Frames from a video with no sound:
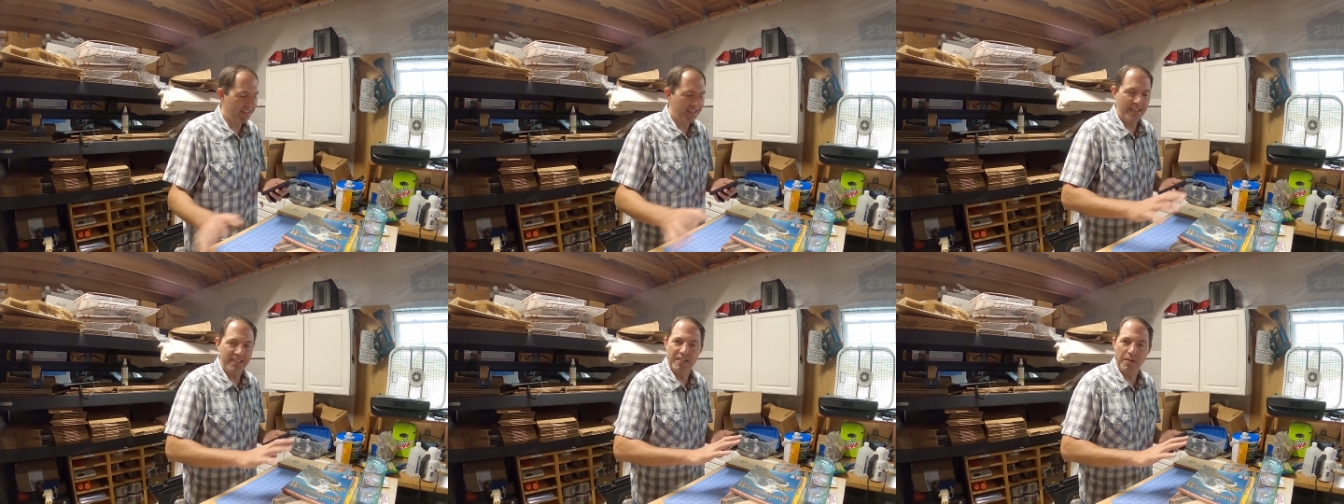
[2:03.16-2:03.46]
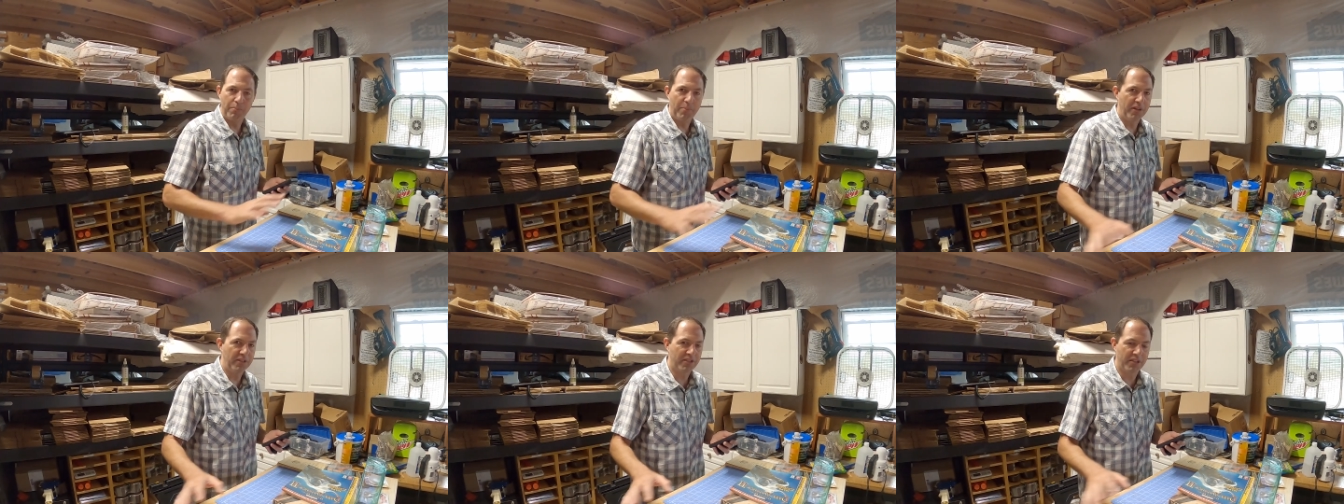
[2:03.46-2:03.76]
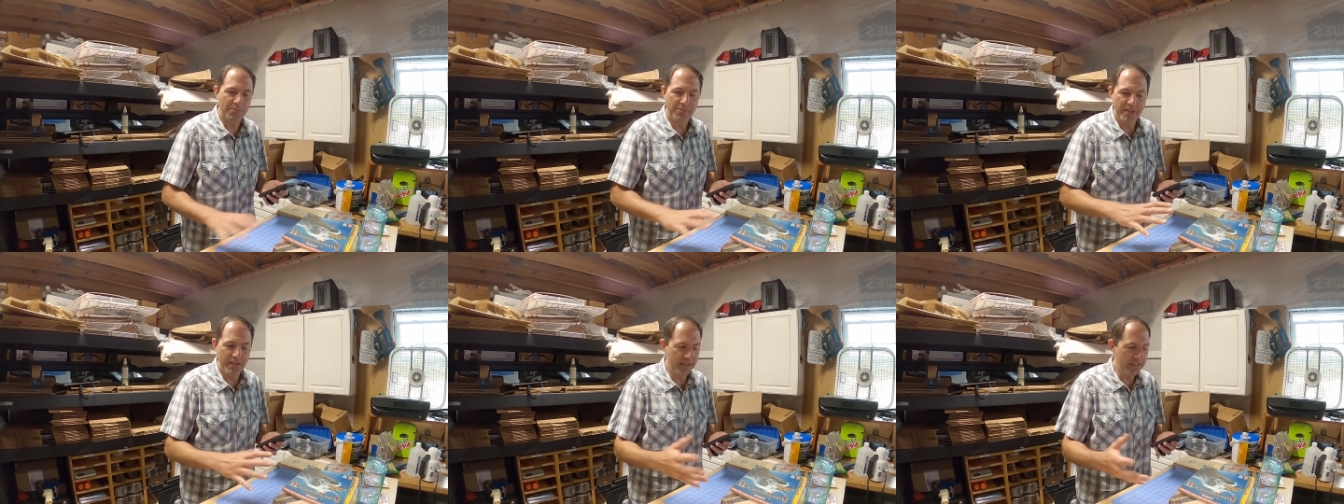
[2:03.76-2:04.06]
it's a
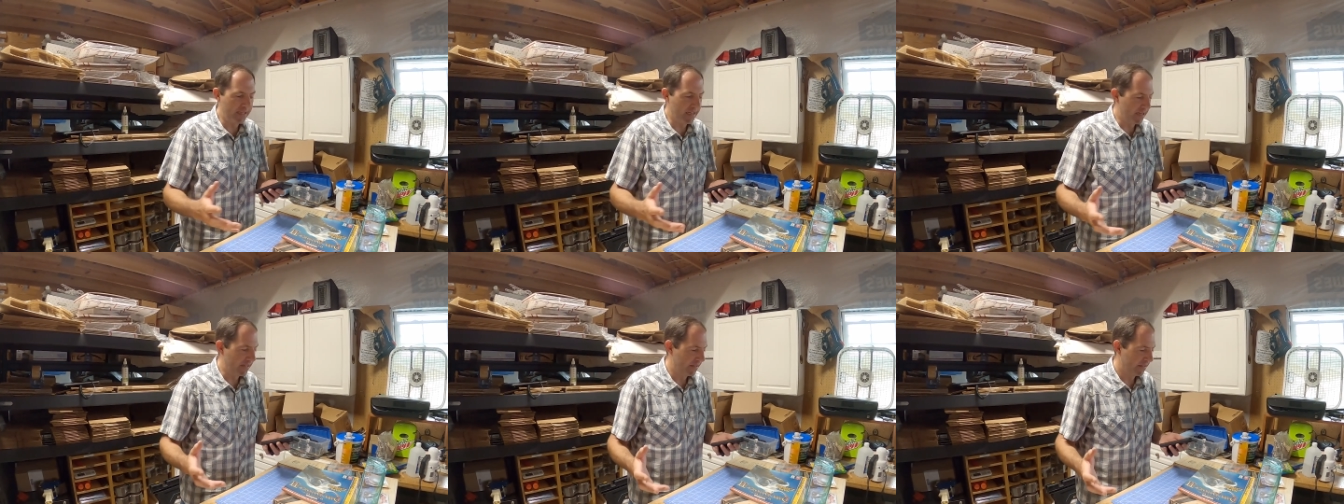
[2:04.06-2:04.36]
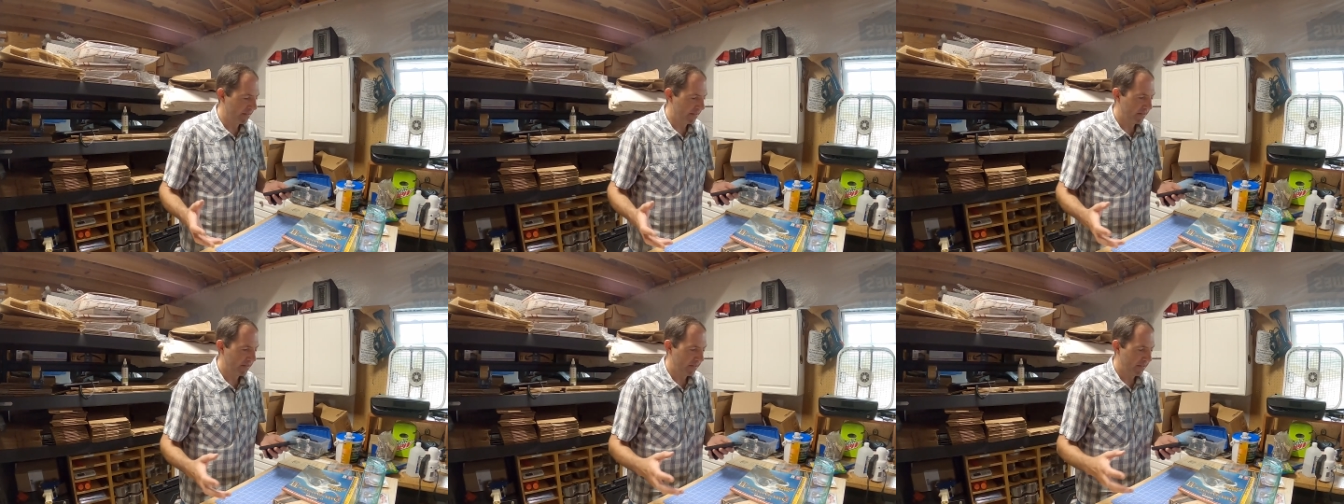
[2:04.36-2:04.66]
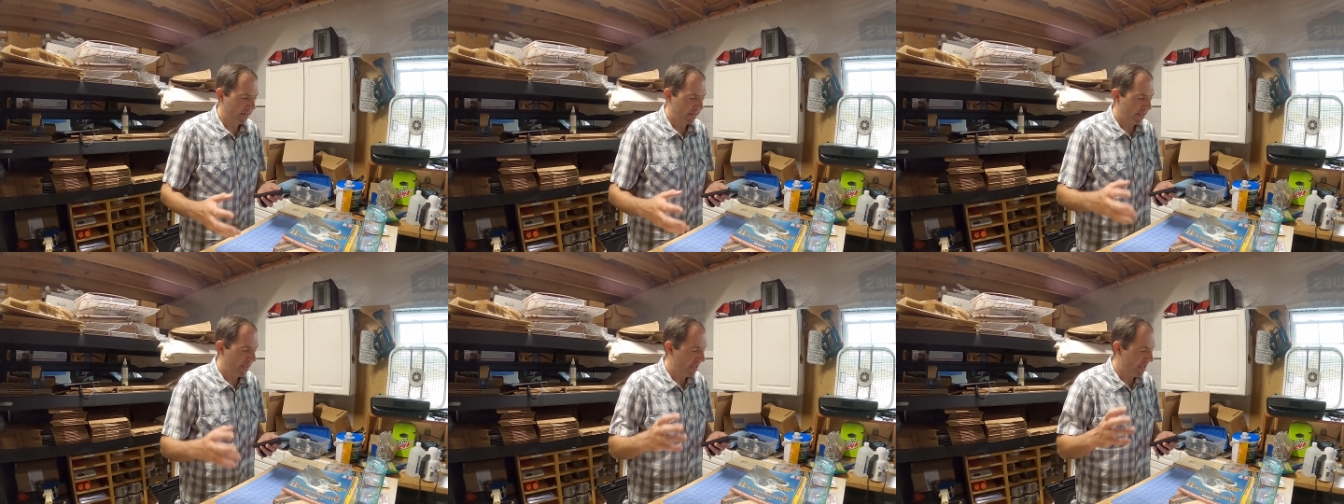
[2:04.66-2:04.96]
bunch of media.
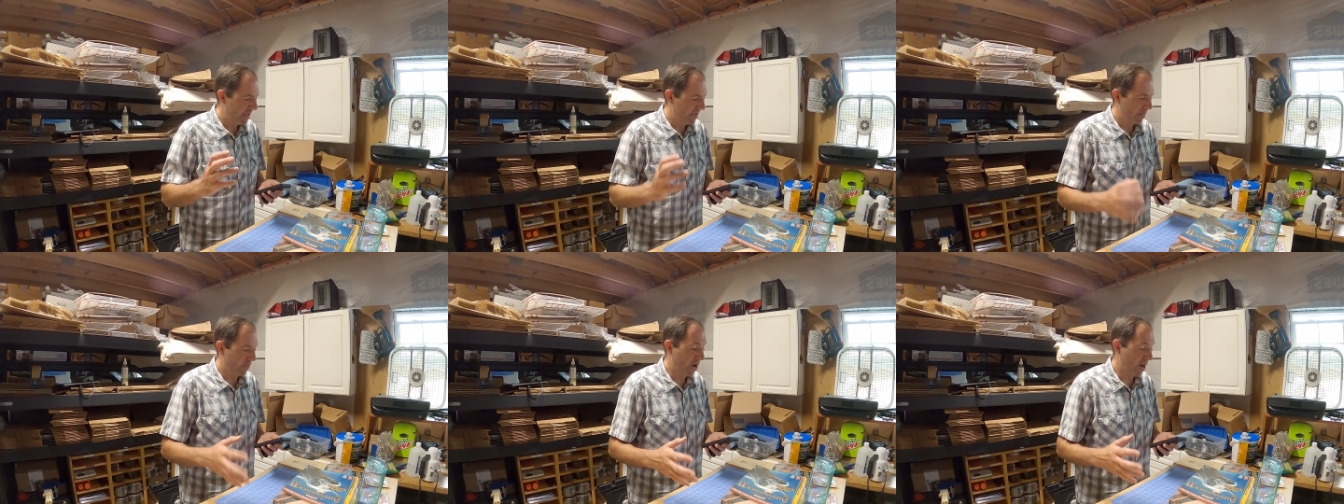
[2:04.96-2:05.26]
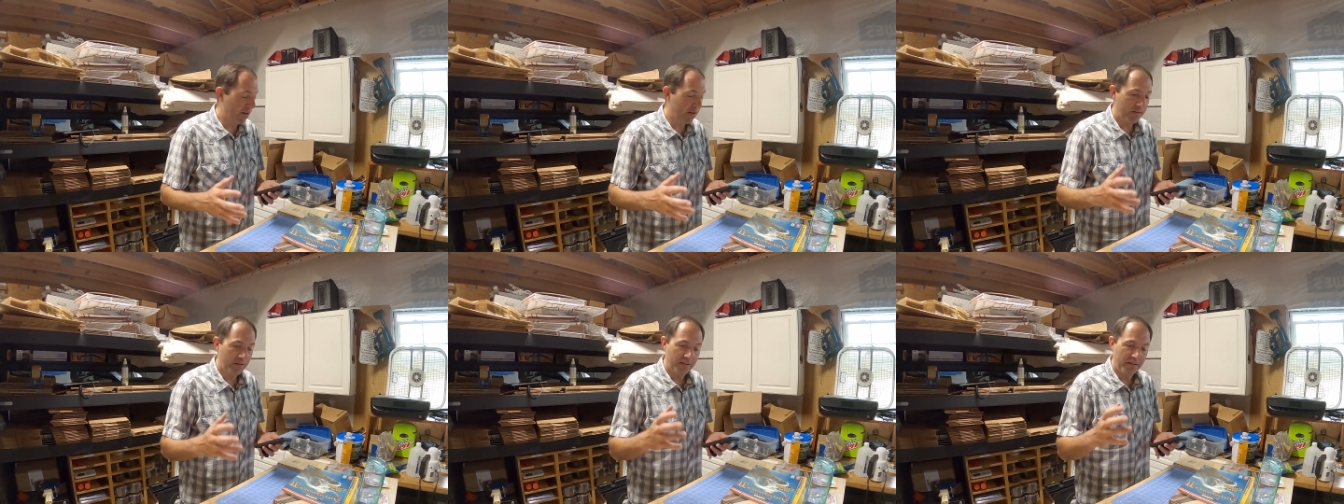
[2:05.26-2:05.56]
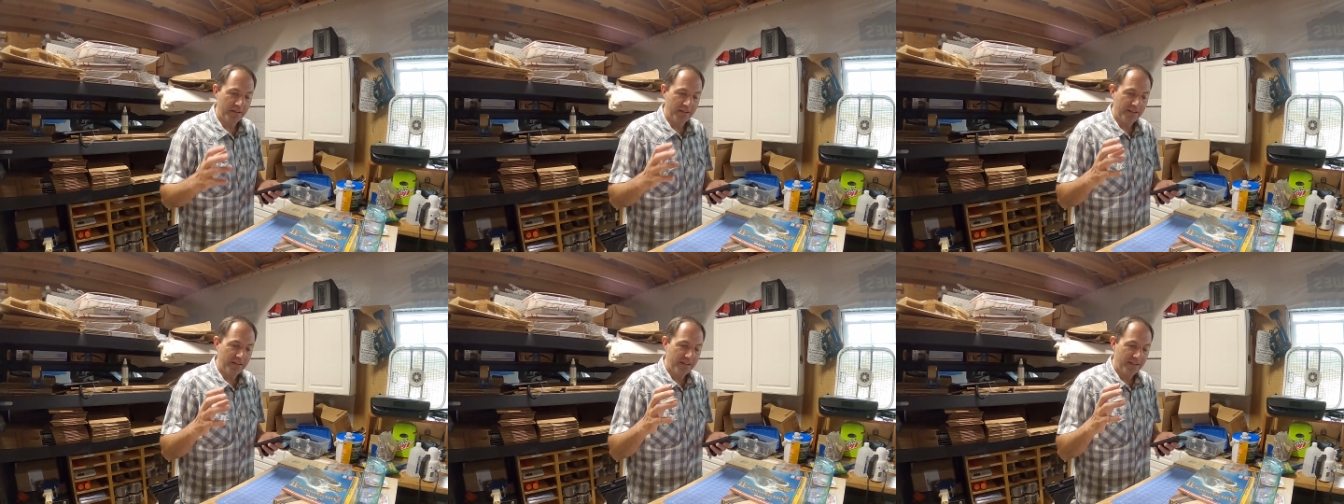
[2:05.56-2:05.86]
Well,
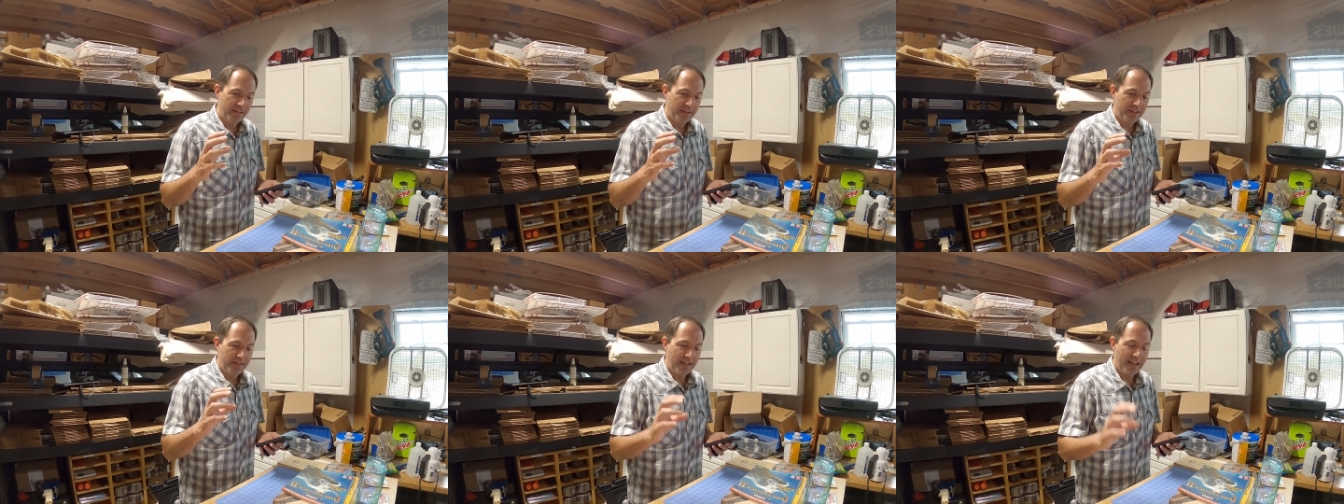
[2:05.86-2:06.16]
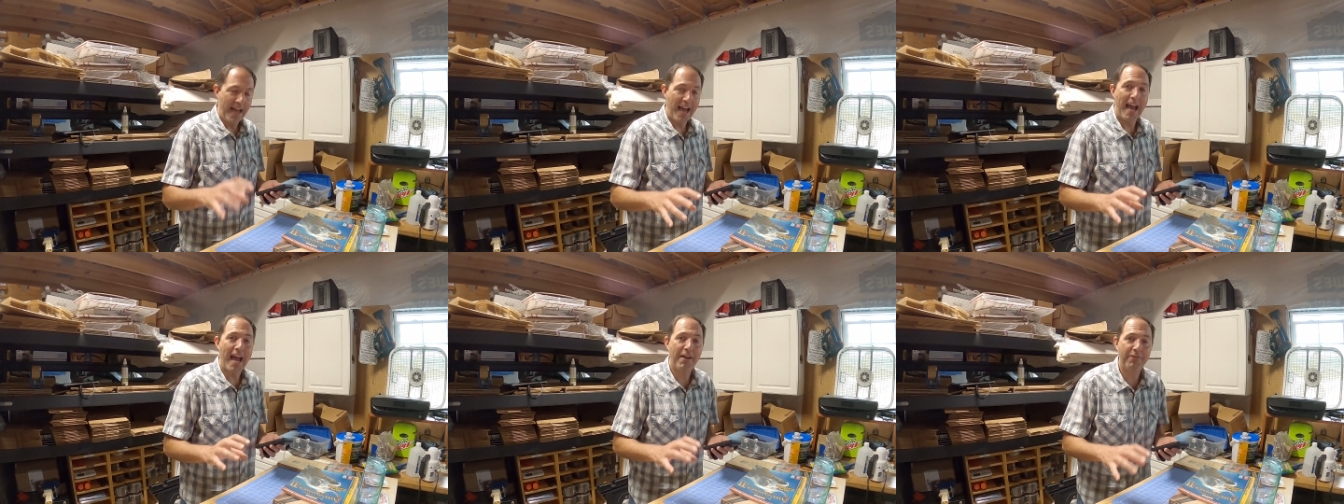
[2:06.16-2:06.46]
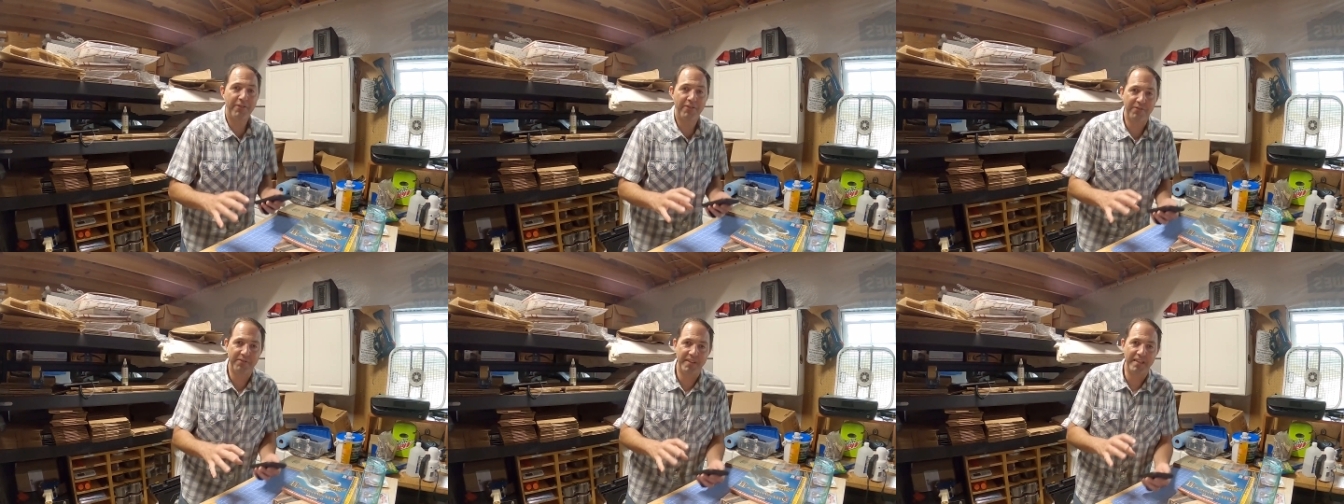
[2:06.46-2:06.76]

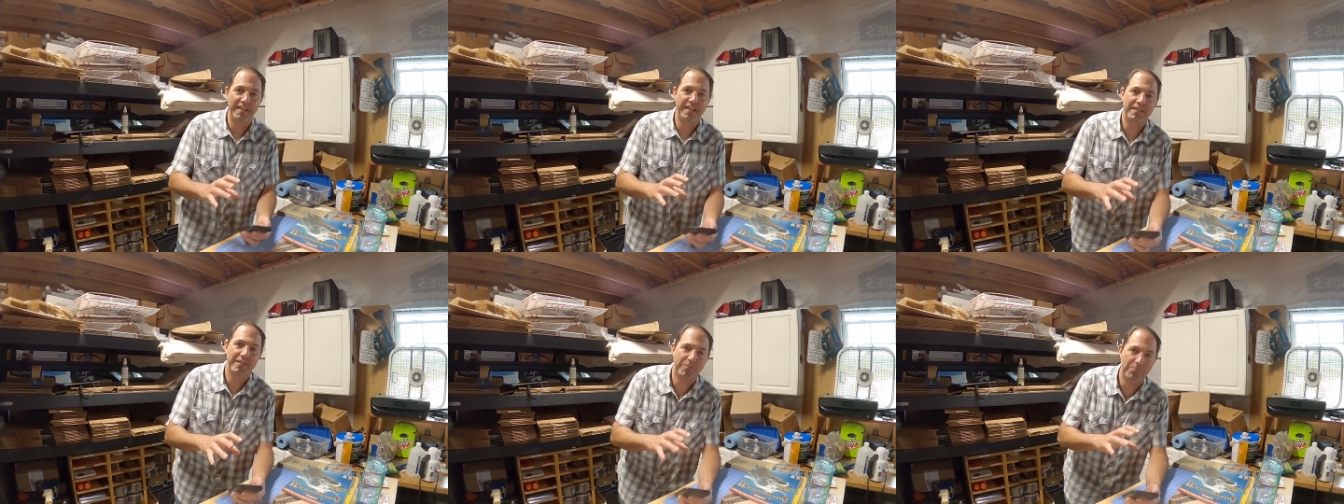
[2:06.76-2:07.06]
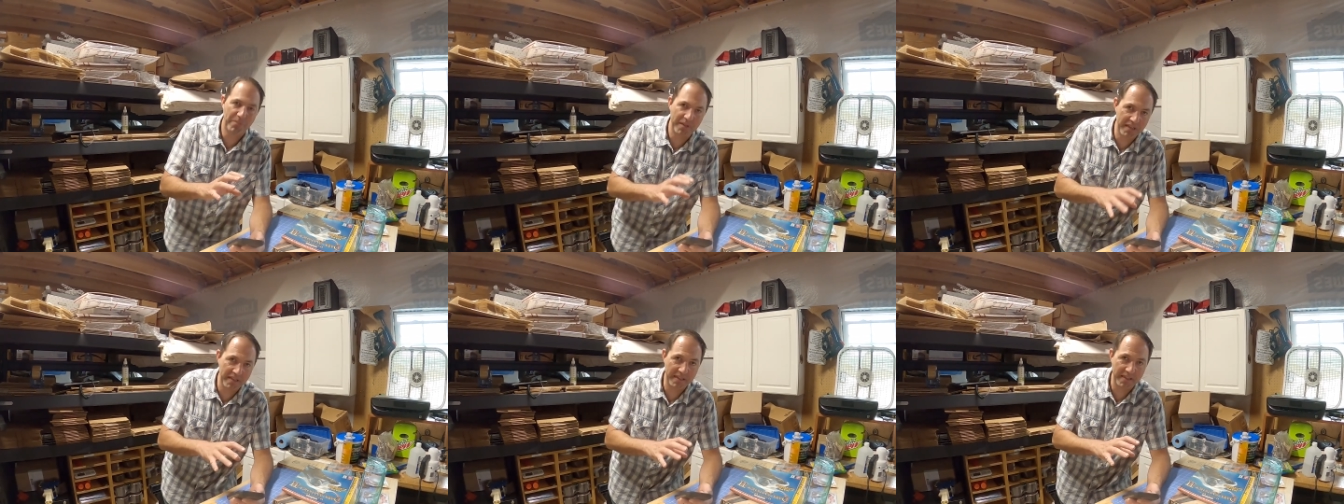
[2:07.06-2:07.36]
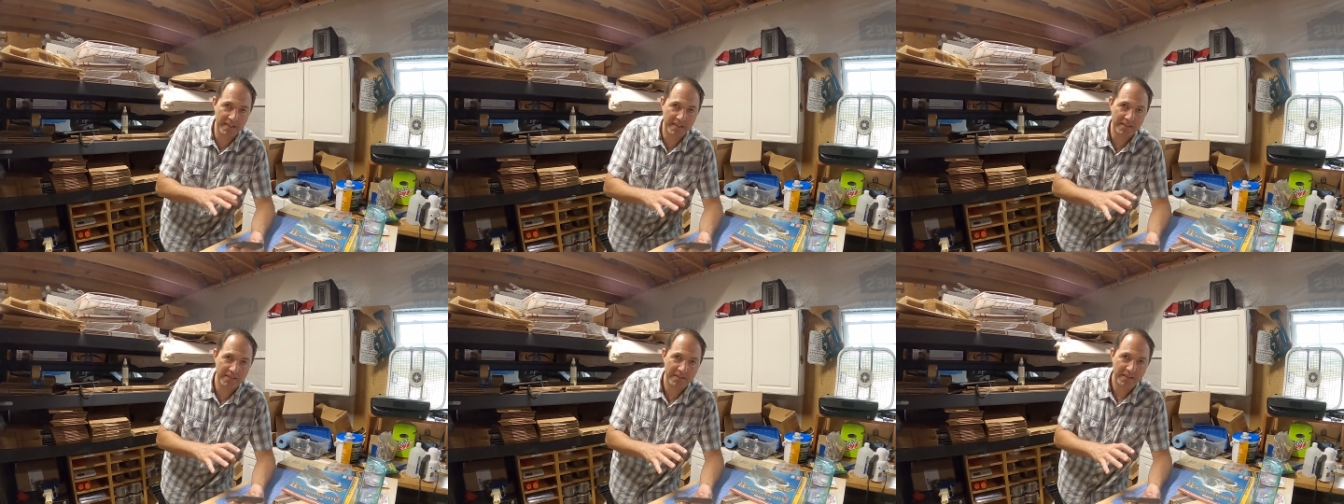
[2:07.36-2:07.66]
half of it is
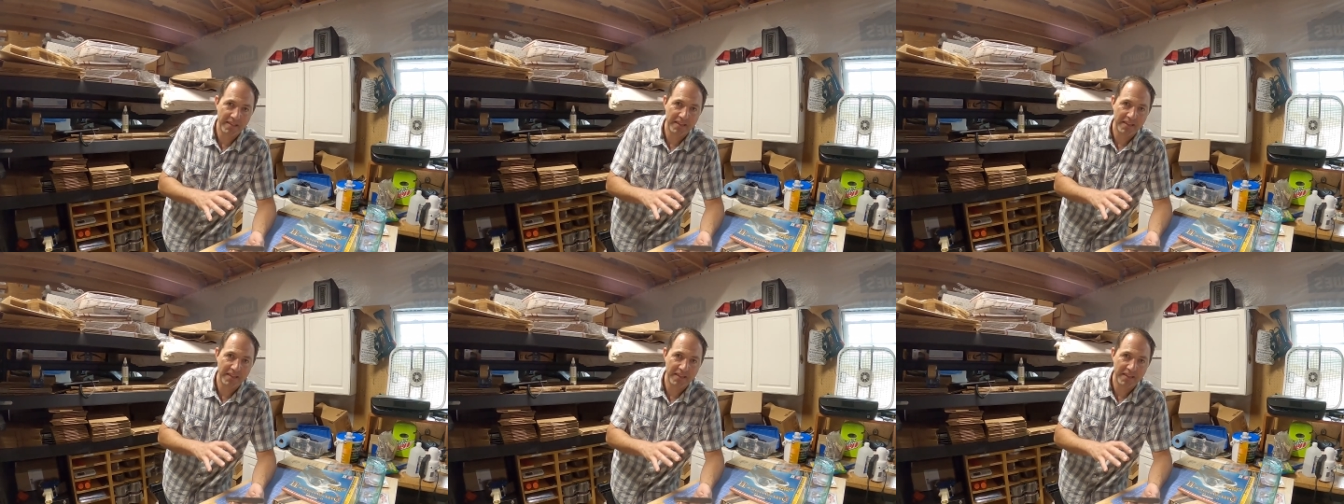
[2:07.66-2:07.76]
media.